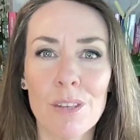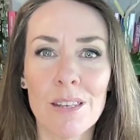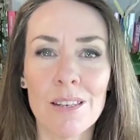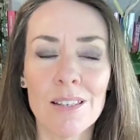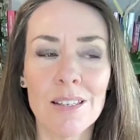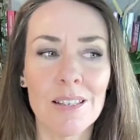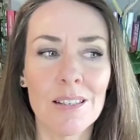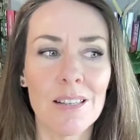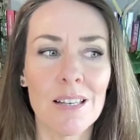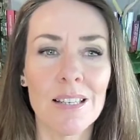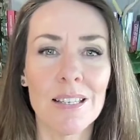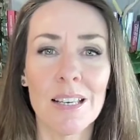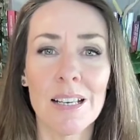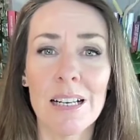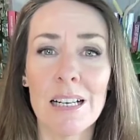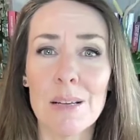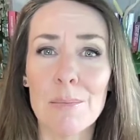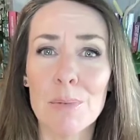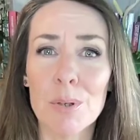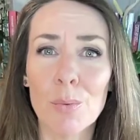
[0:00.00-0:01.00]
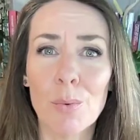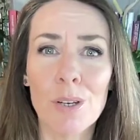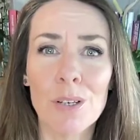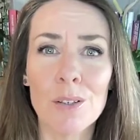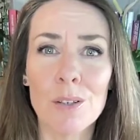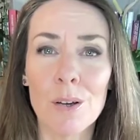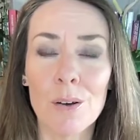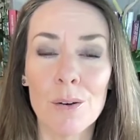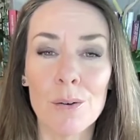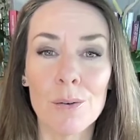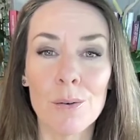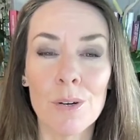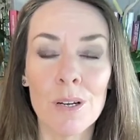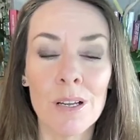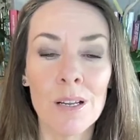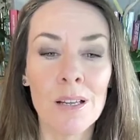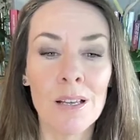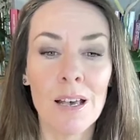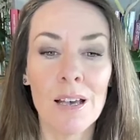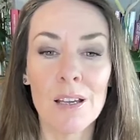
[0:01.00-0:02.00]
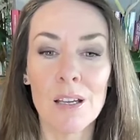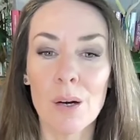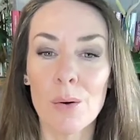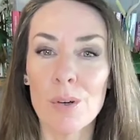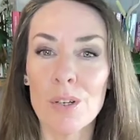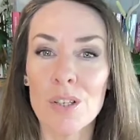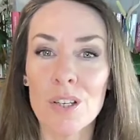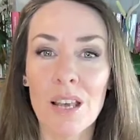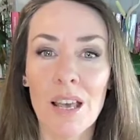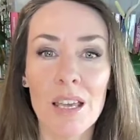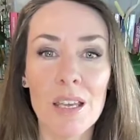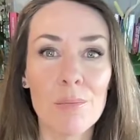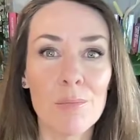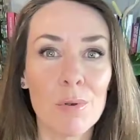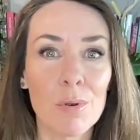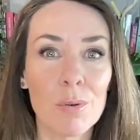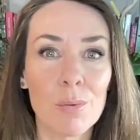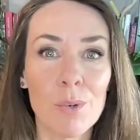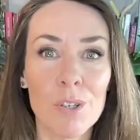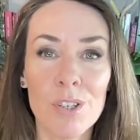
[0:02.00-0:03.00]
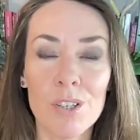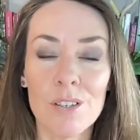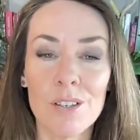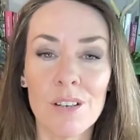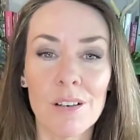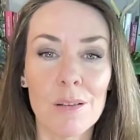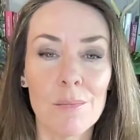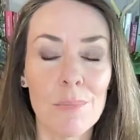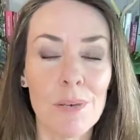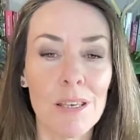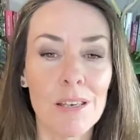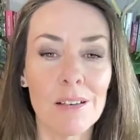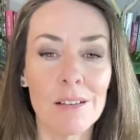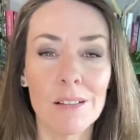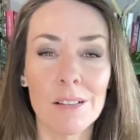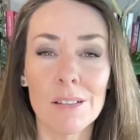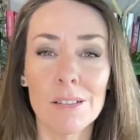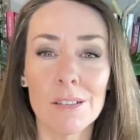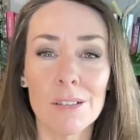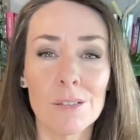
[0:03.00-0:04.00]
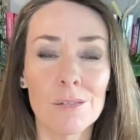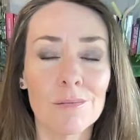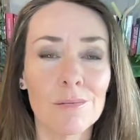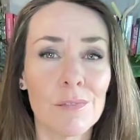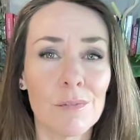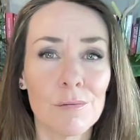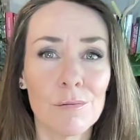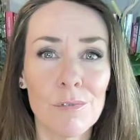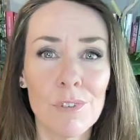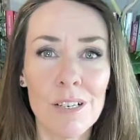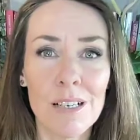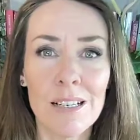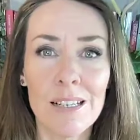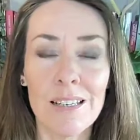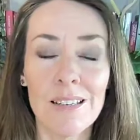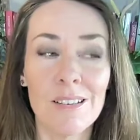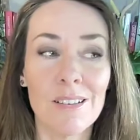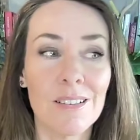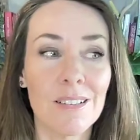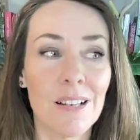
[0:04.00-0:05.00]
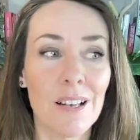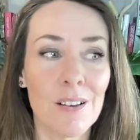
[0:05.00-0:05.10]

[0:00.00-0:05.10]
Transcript: this eclipse window and go into April, which is going to be a really